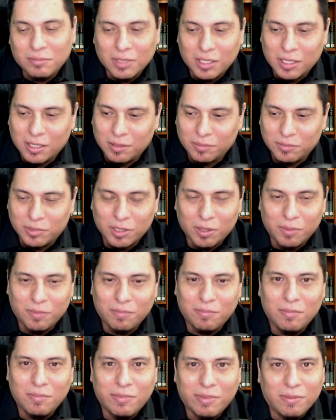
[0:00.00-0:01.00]
Um, so
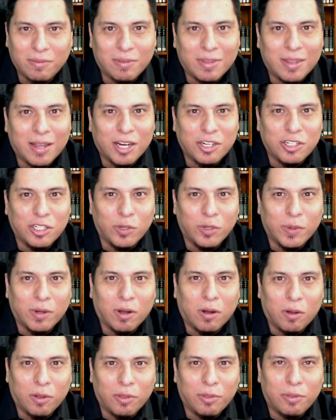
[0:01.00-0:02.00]
they actually doing
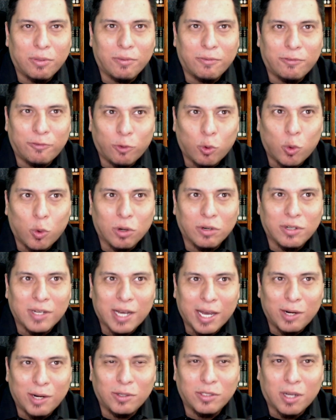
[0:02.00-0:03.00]
all four
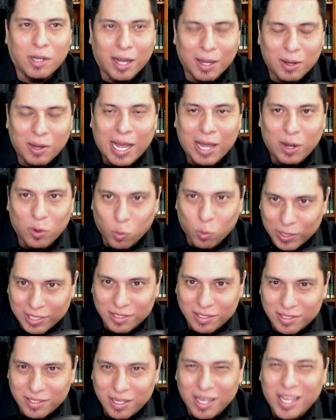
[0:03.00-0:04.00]
titles at
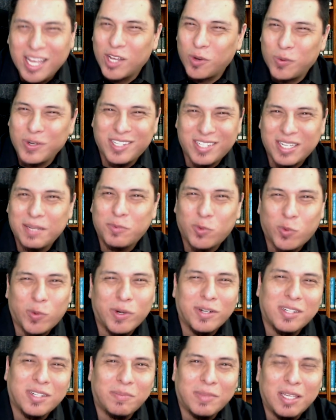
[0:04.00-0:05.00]
once, which seems
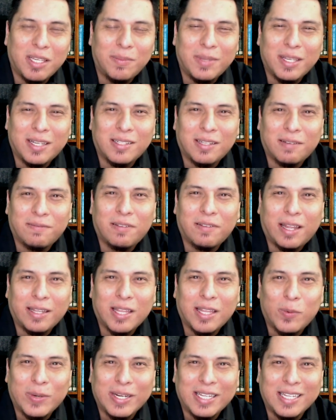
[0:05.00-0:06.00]
weird to me because I feel like
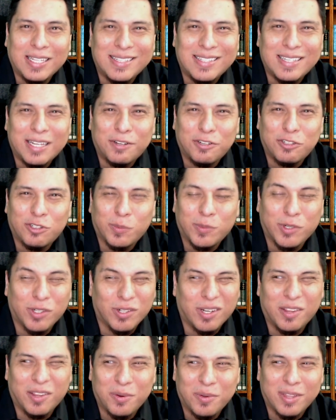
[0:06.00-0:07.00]
that would eat sales from
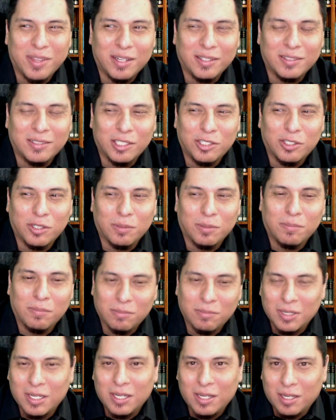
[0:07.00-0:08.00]
your other things that you're
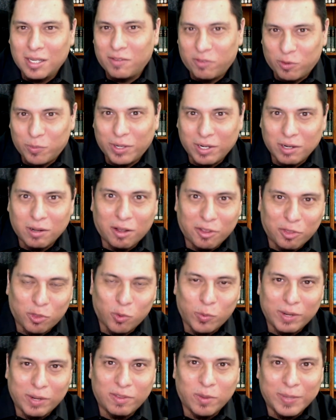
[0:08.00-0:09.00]
if you're putting all
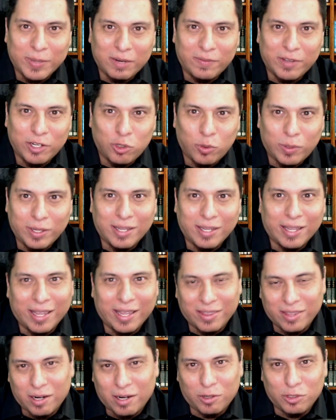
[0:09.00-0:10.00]
three of them individually
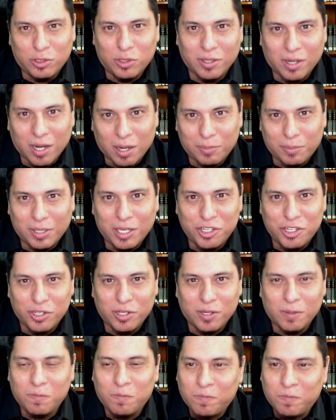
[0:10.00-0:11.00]
and then also the
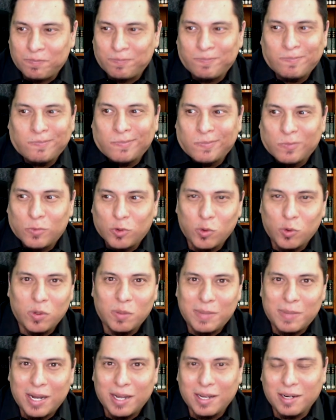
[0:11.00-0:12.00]
compilation. Who would
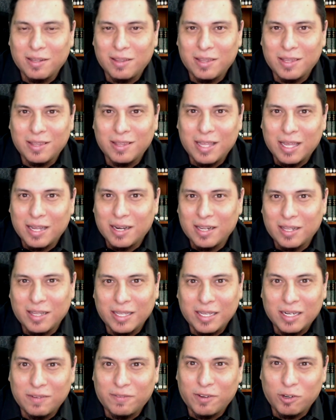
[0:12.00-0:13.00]
buy any of
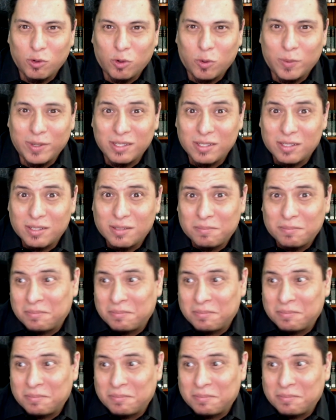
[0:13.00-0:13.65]
the individual ones?